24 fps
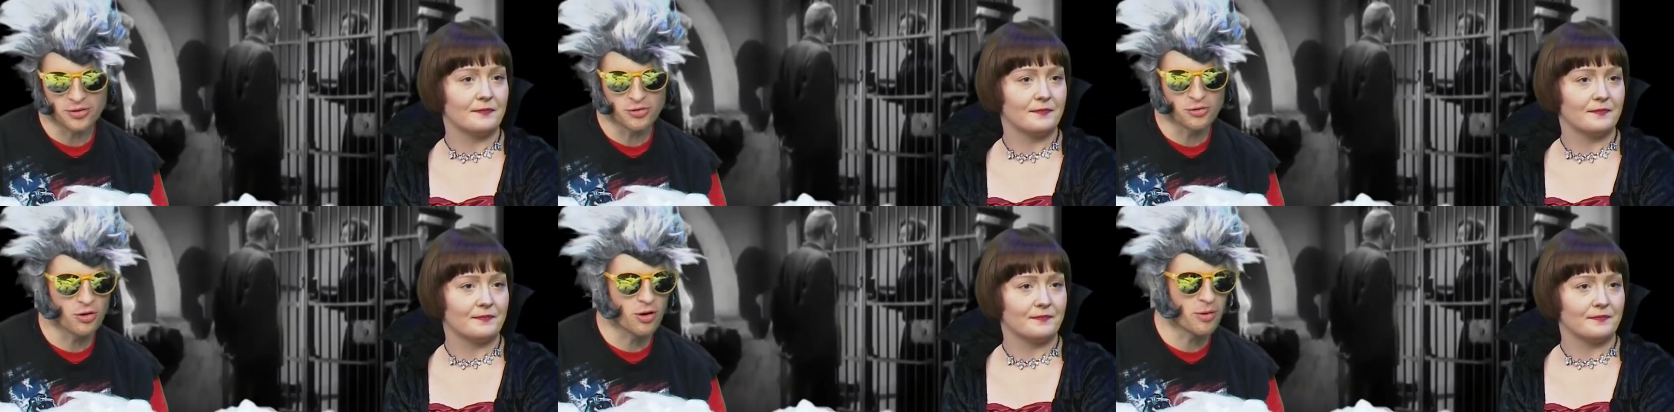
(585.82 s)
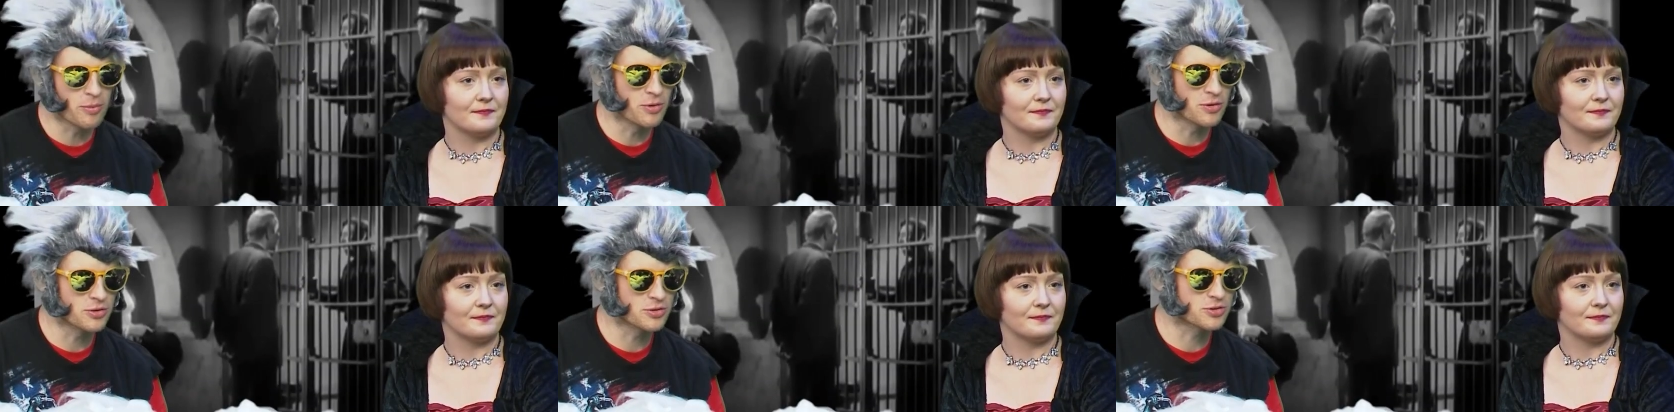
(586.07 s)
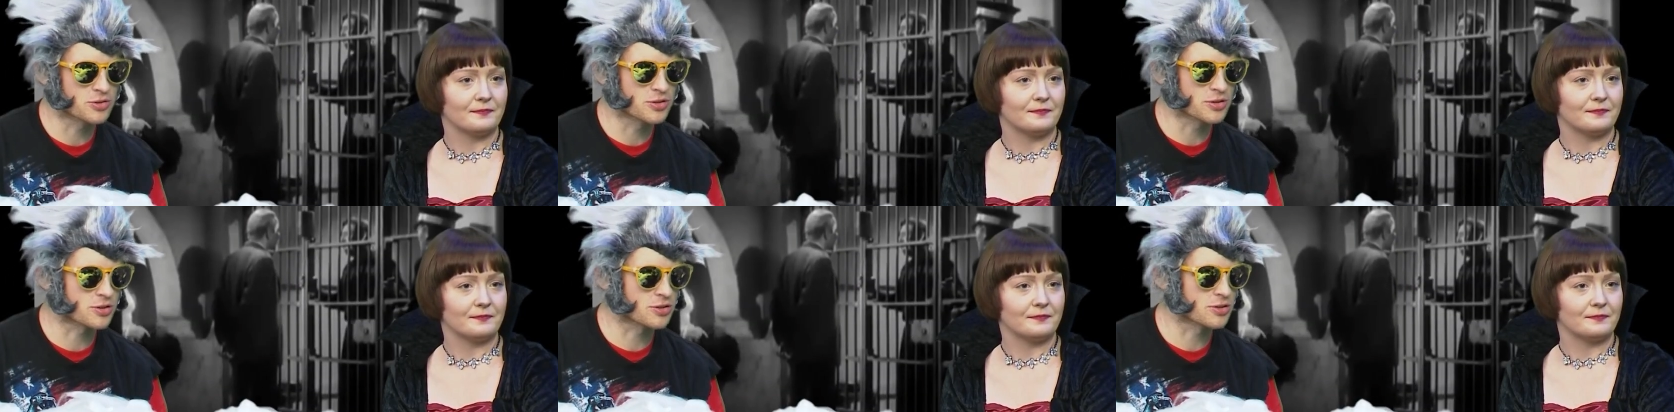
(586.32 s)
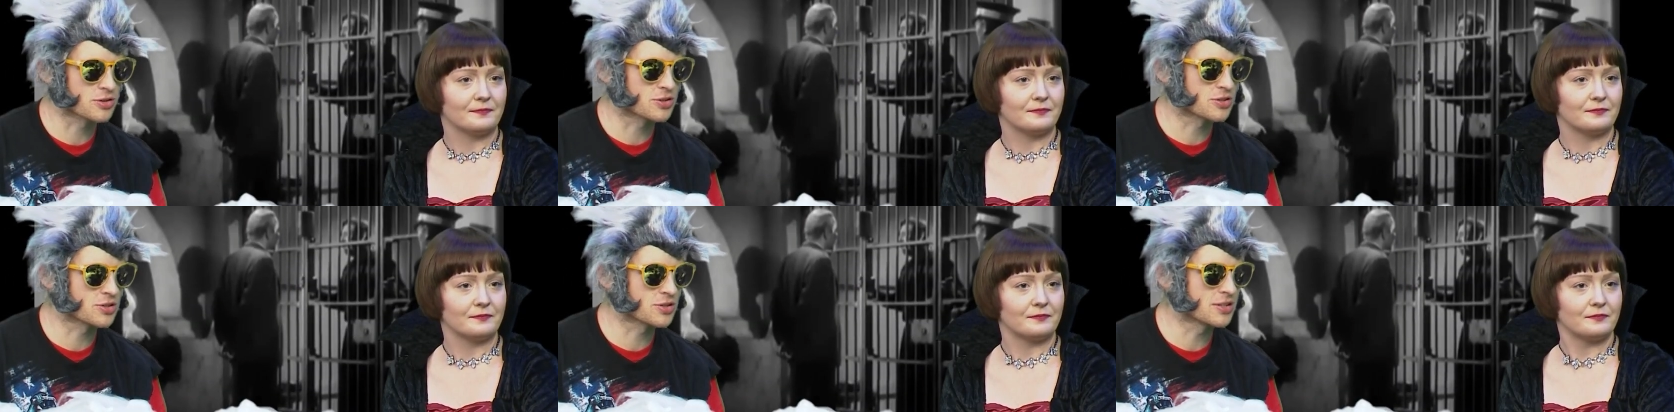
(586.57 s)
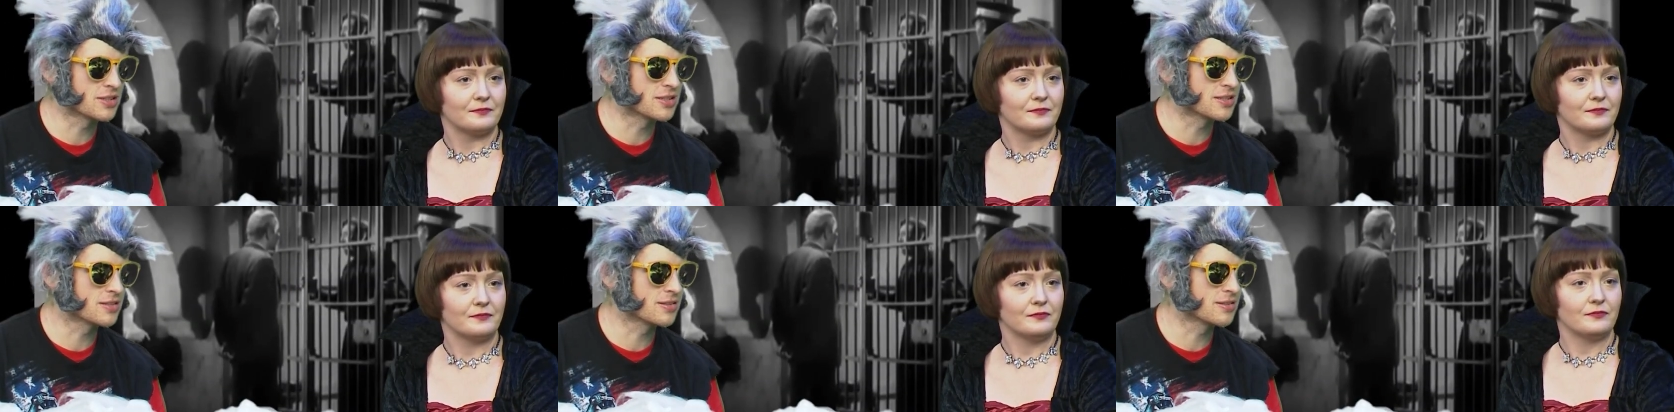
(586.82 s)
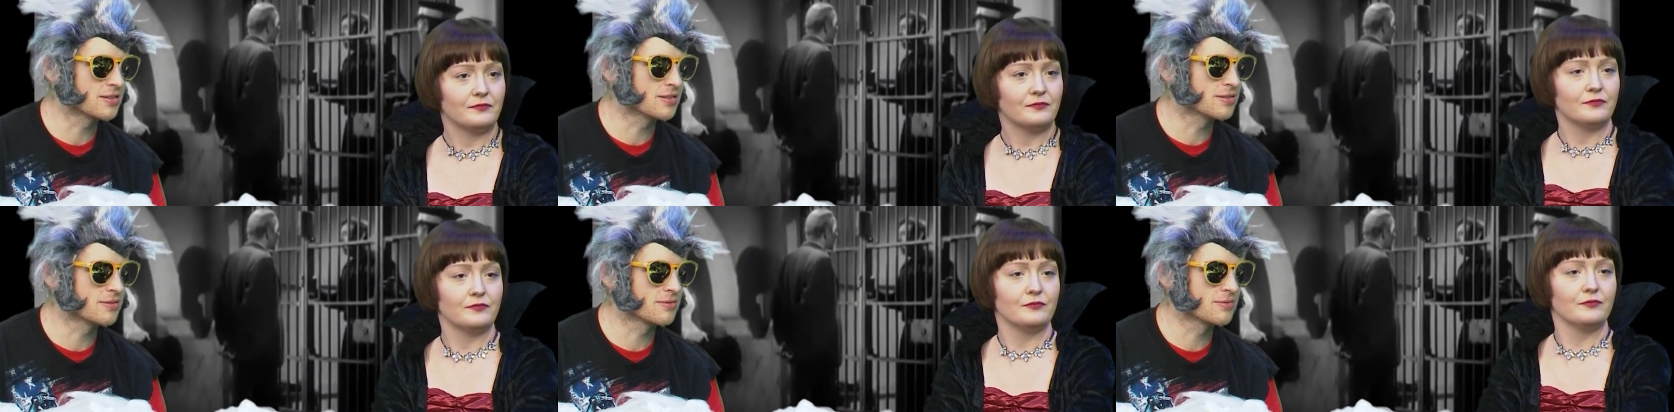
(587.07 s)
Speaker 1: the mm. normal trick or treat
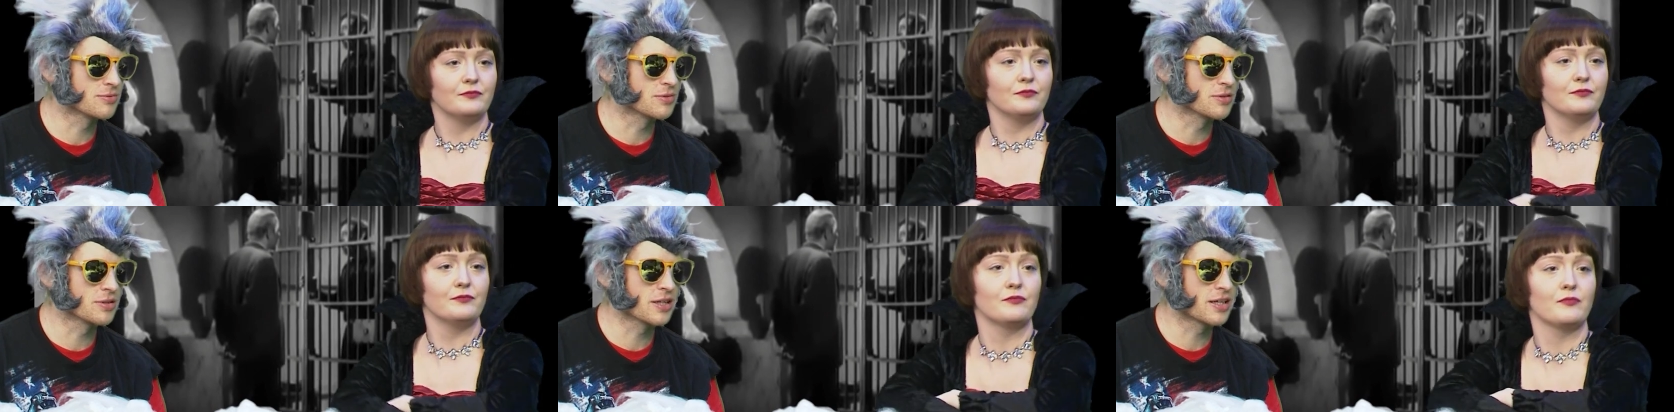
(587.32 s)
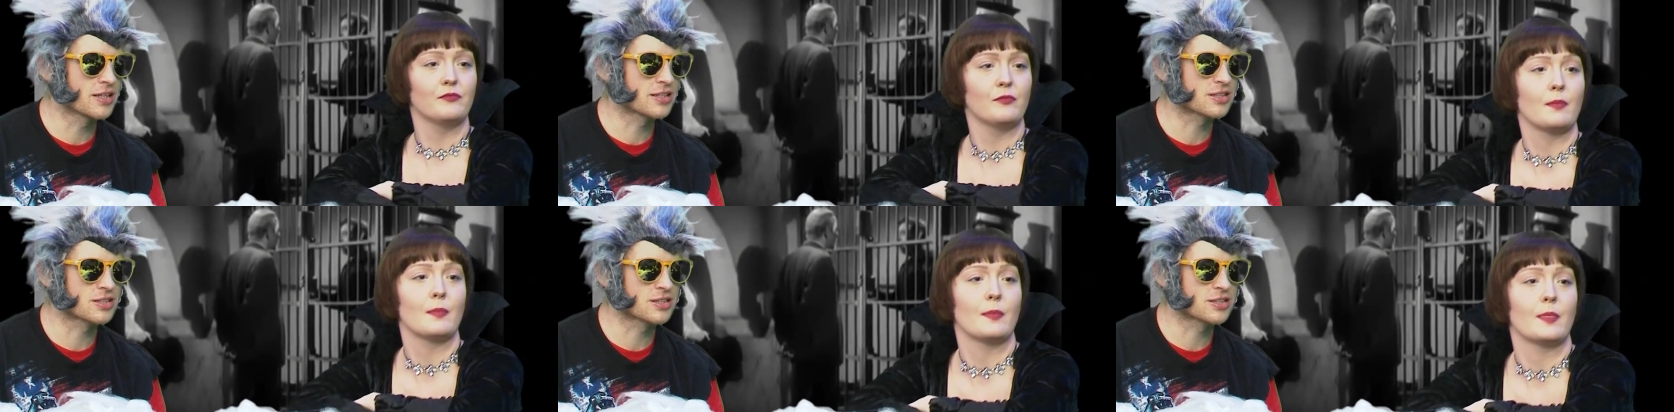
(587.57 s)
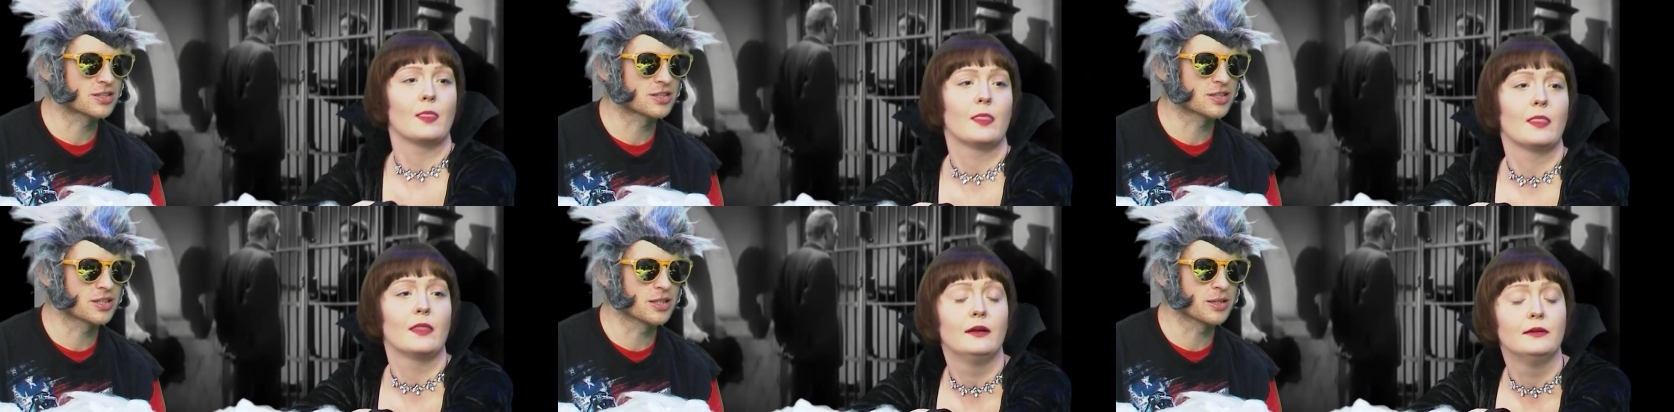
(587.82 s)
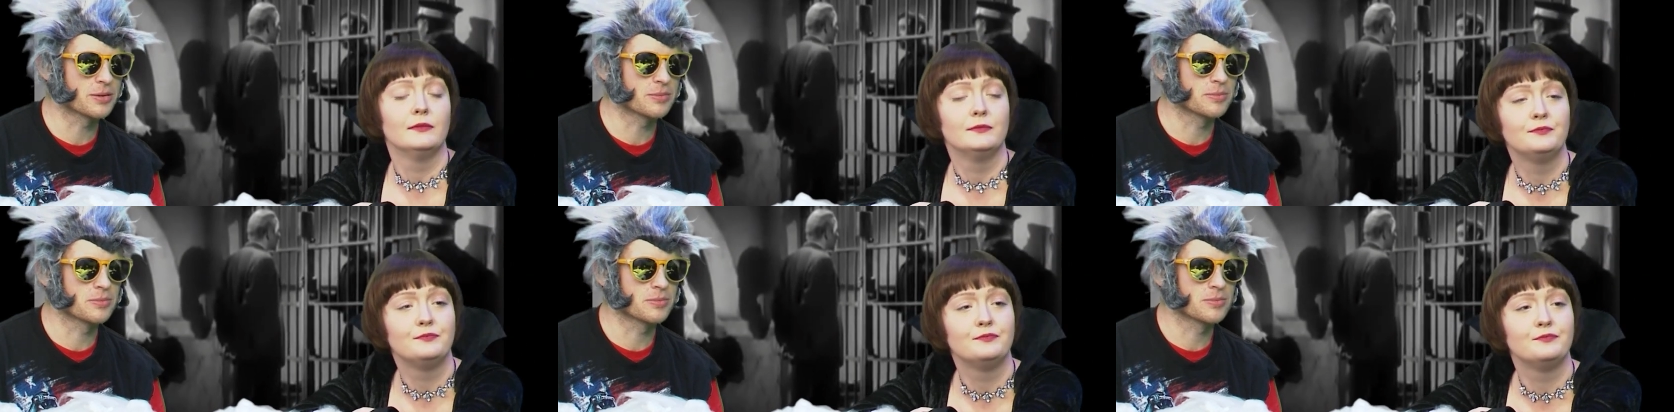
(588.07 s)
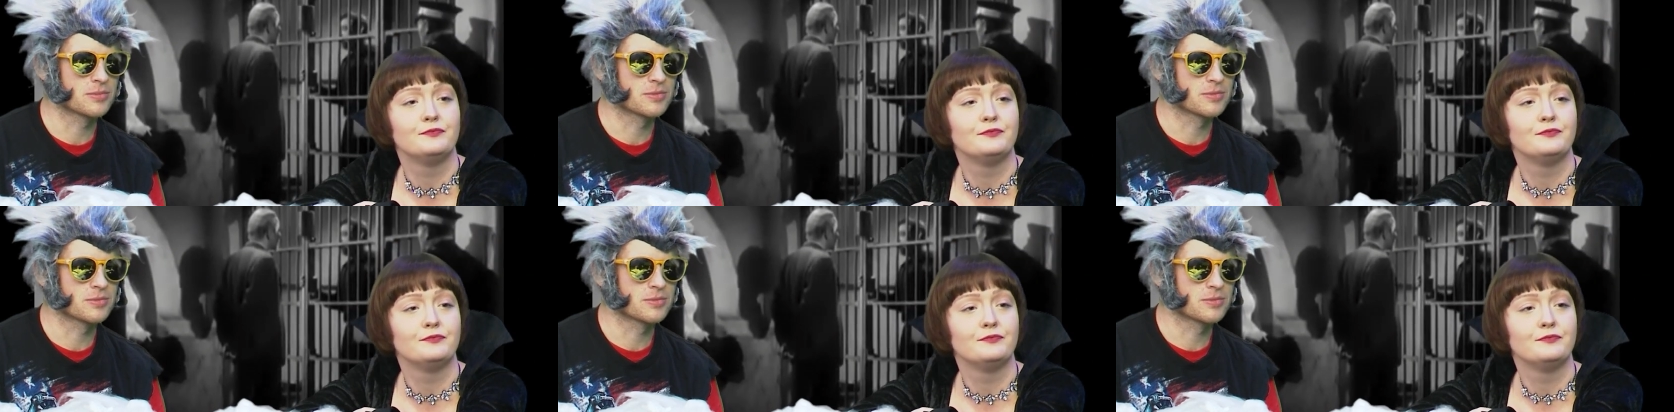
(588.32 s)
Before you give me relationship.